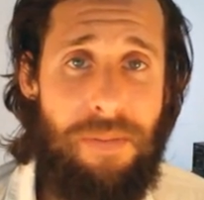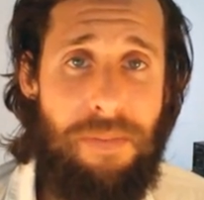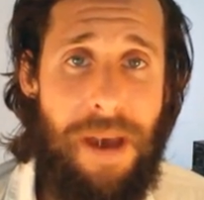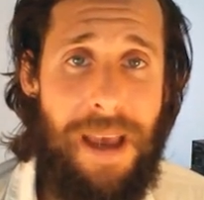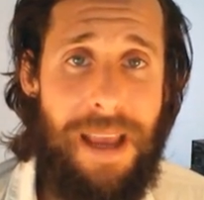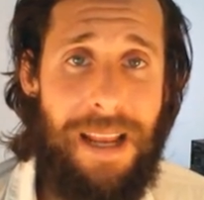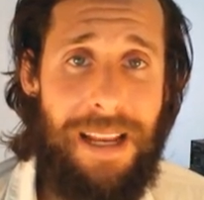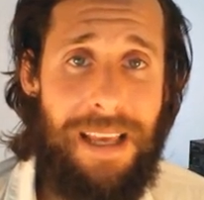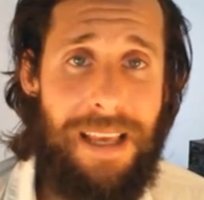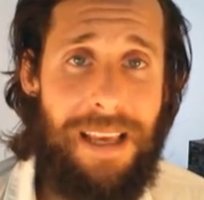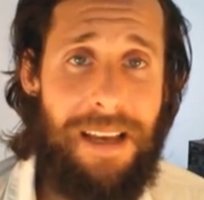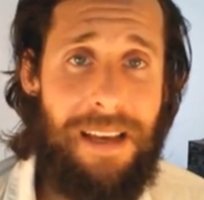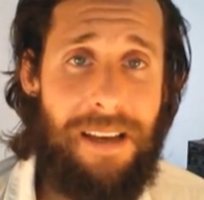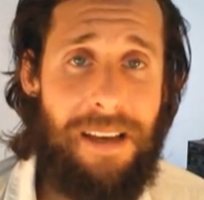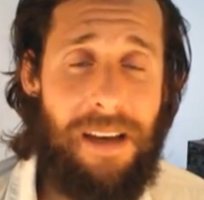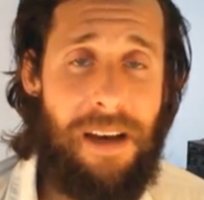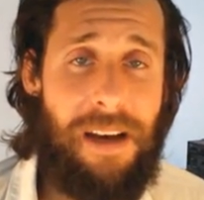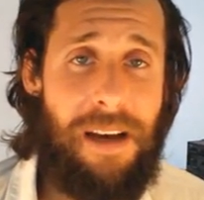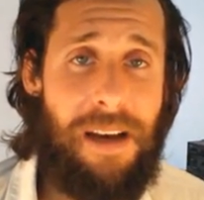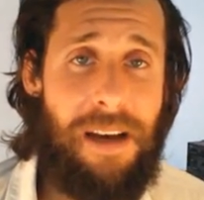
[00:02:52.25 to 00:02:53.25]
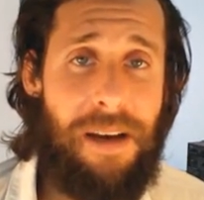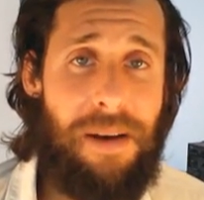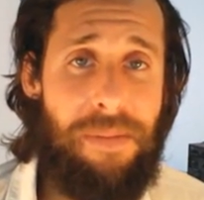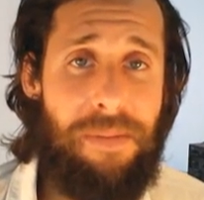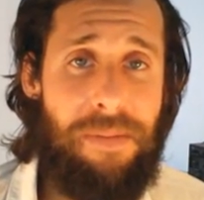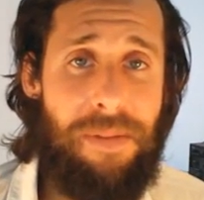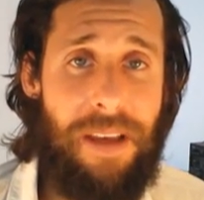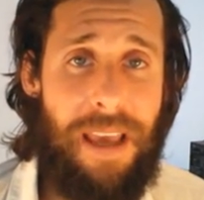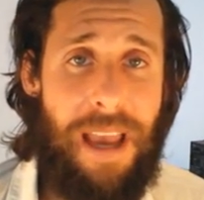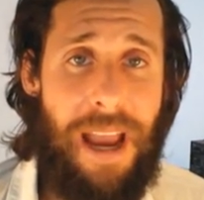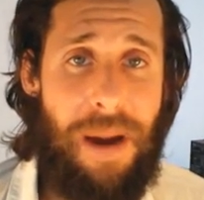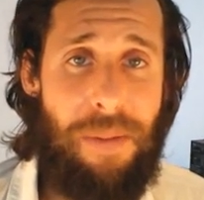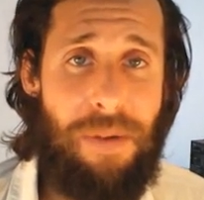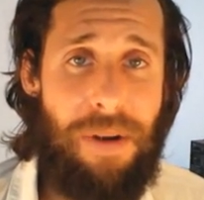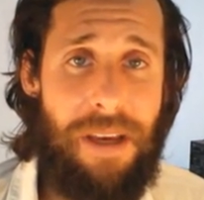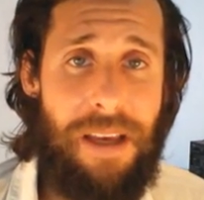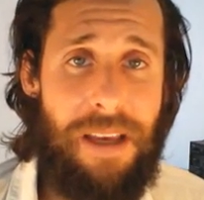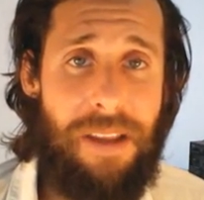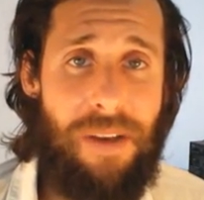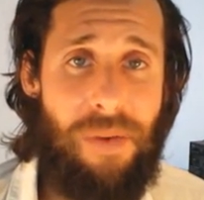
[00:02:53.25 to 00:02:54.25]
Mainly the camera
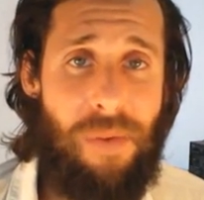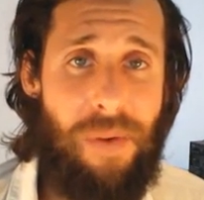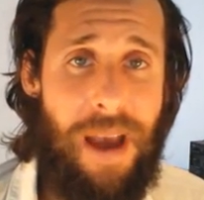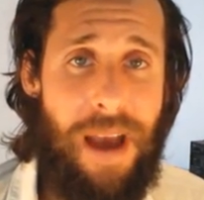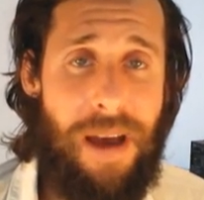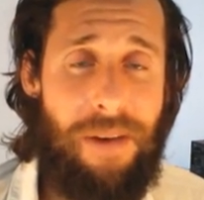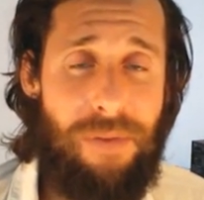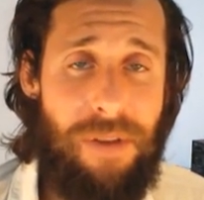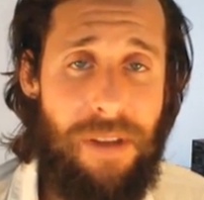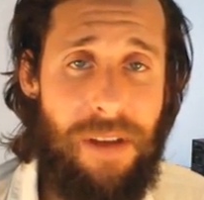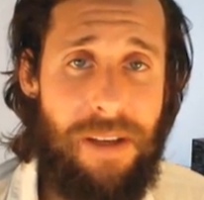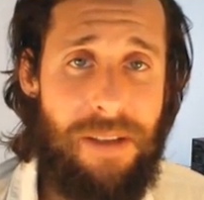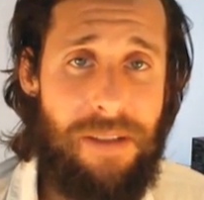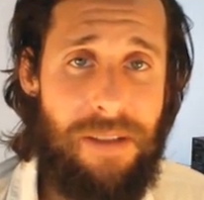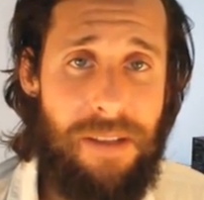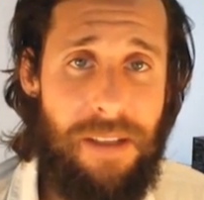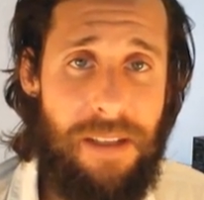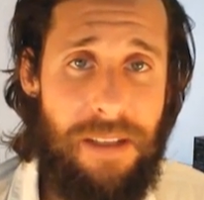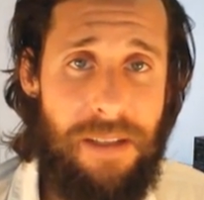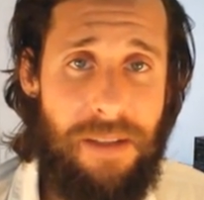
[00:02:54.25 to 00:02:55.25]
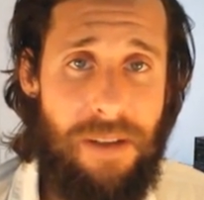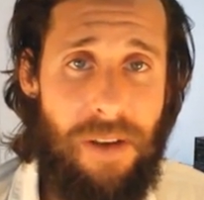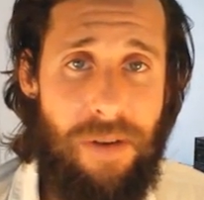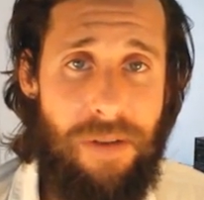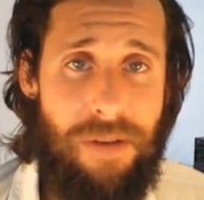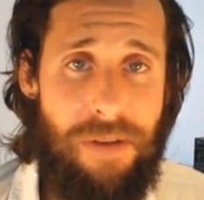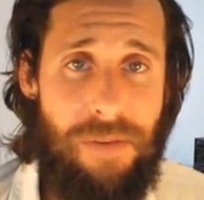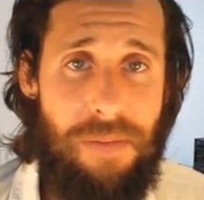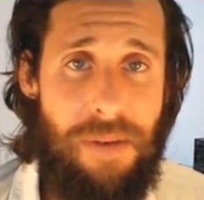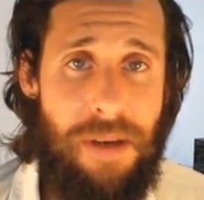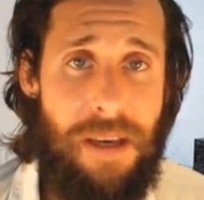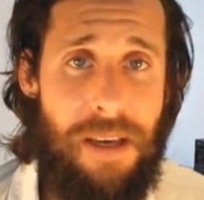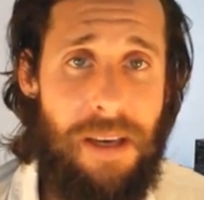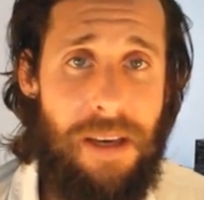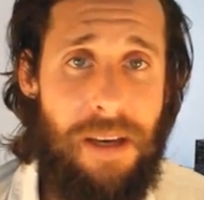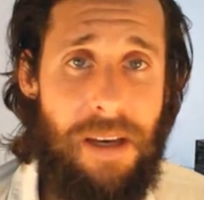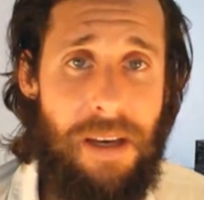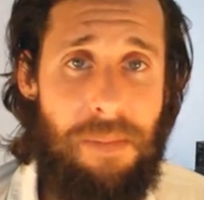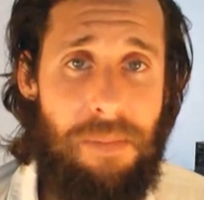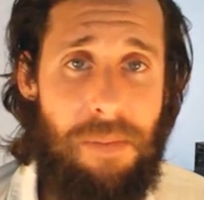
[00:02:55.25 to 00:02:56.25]
gear that we have with us is going to be
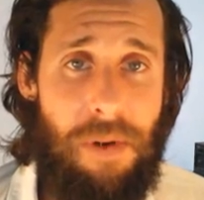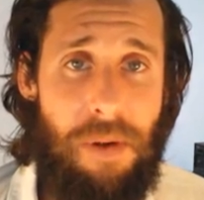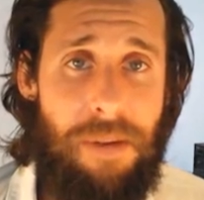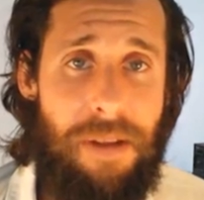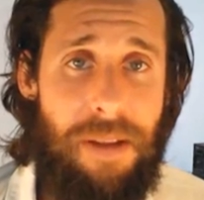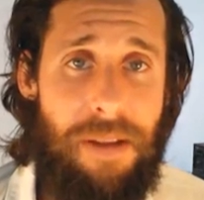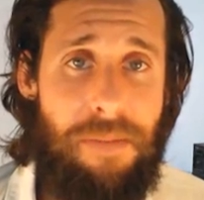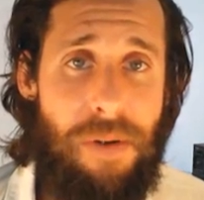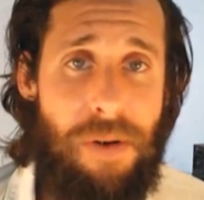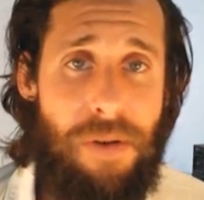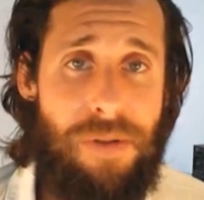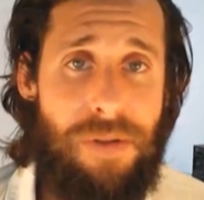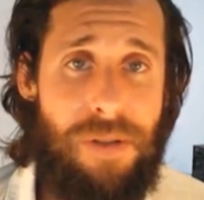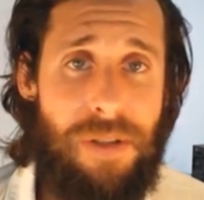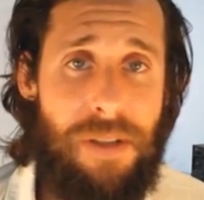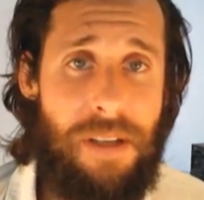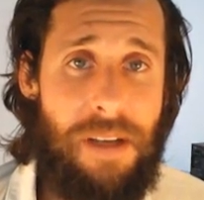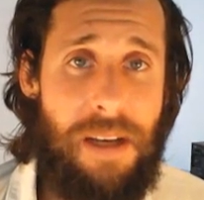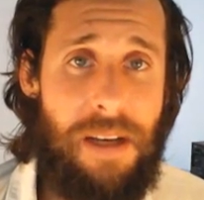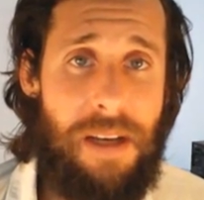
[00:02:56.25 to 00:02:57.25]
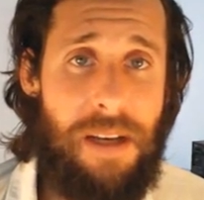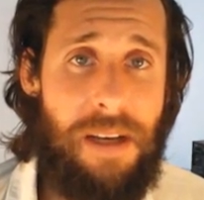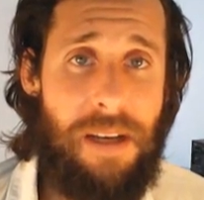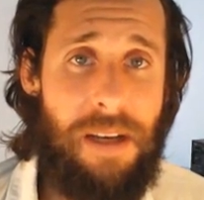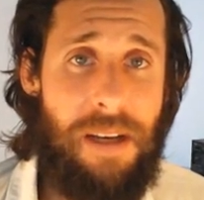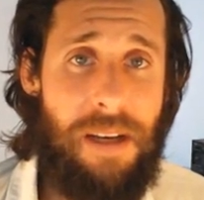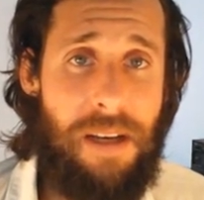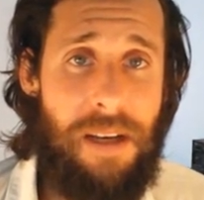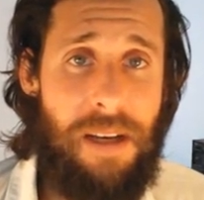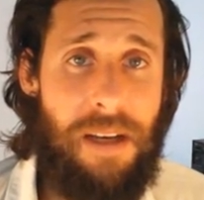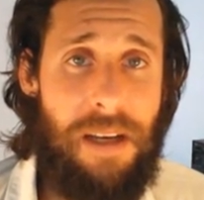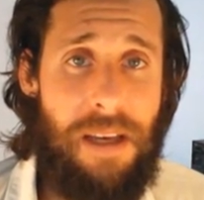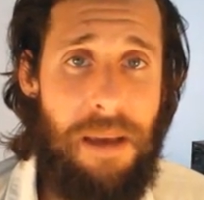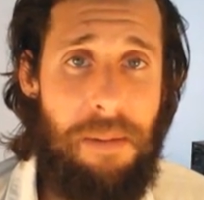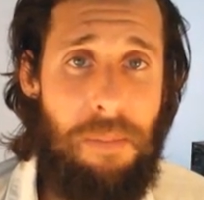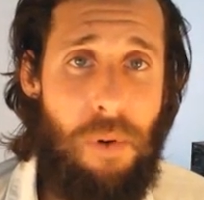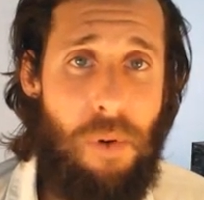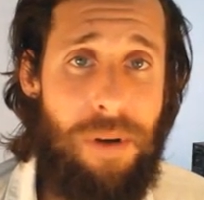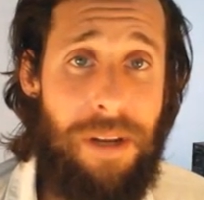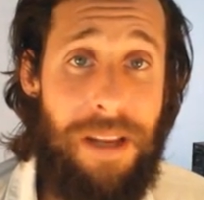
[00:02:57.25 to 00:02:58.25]
probably the most
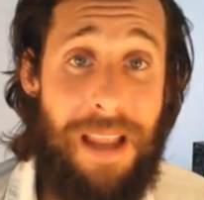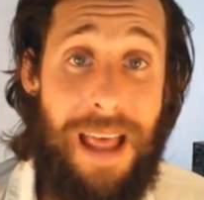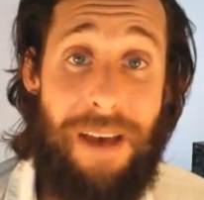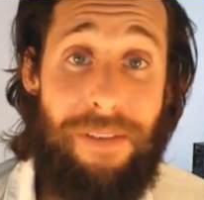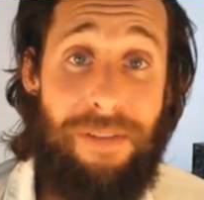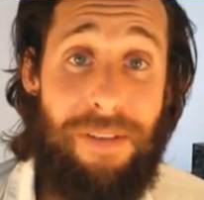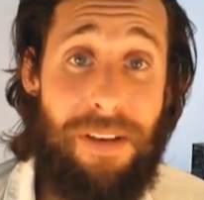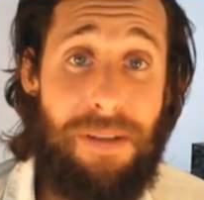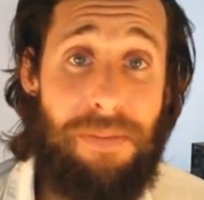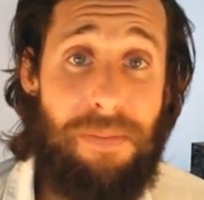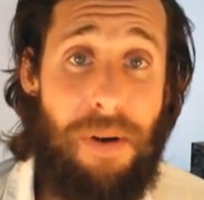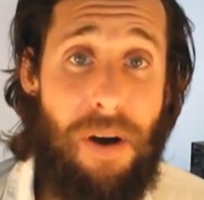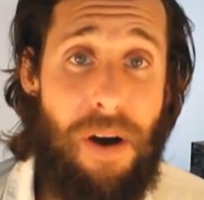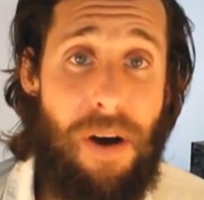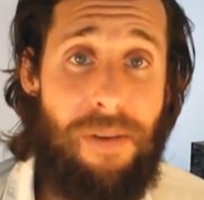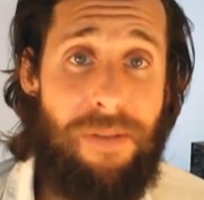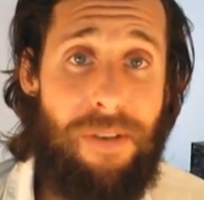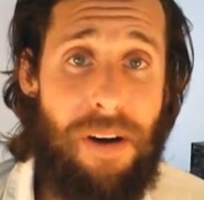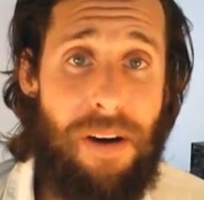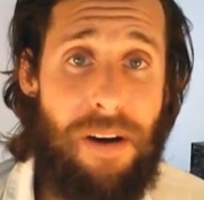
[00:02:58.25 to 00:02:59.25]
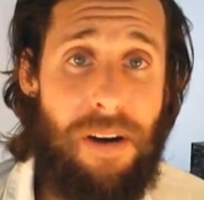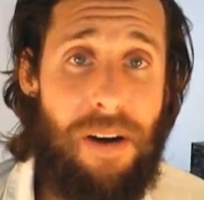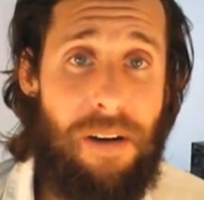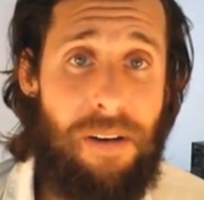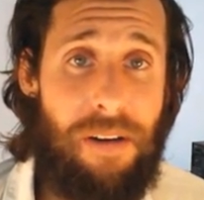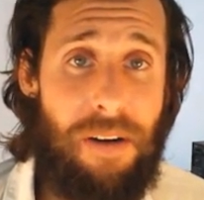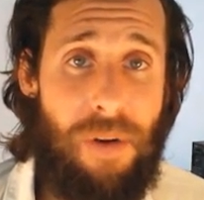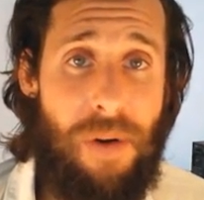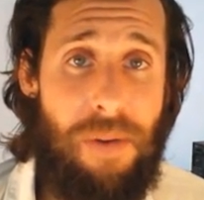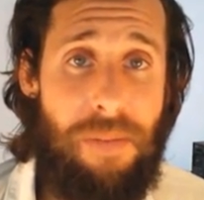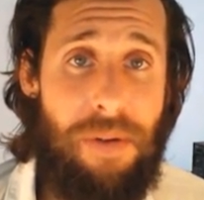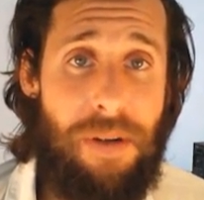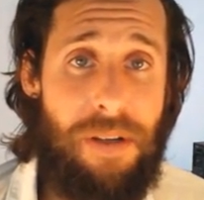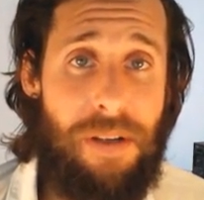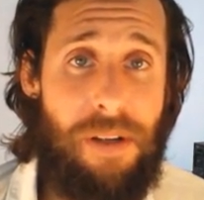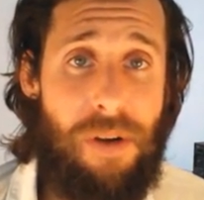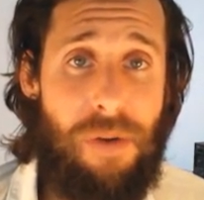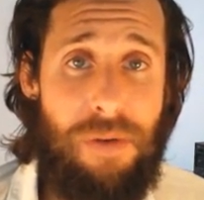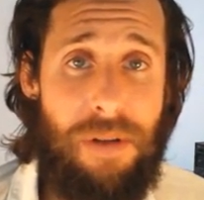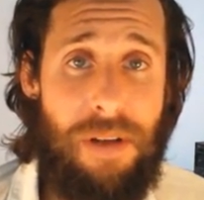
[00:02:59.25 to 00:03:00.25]
important, heaviest part of our equipment,
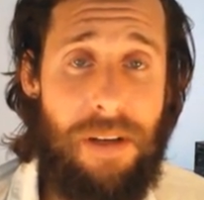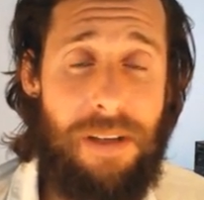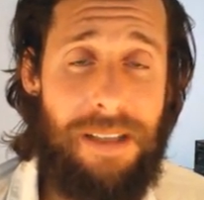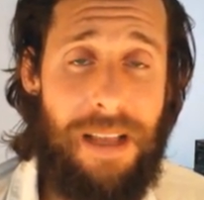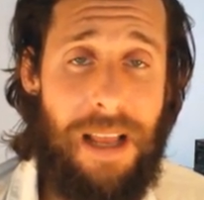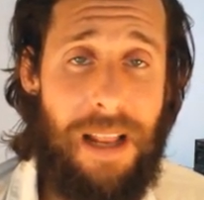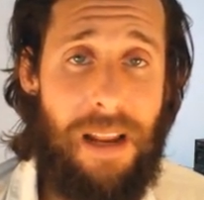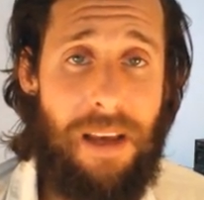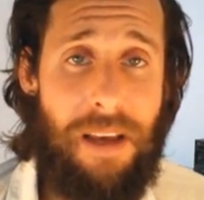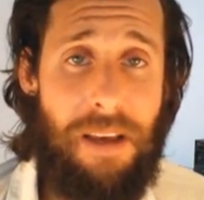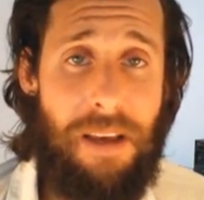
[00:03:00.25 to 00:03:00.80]
along with our satellite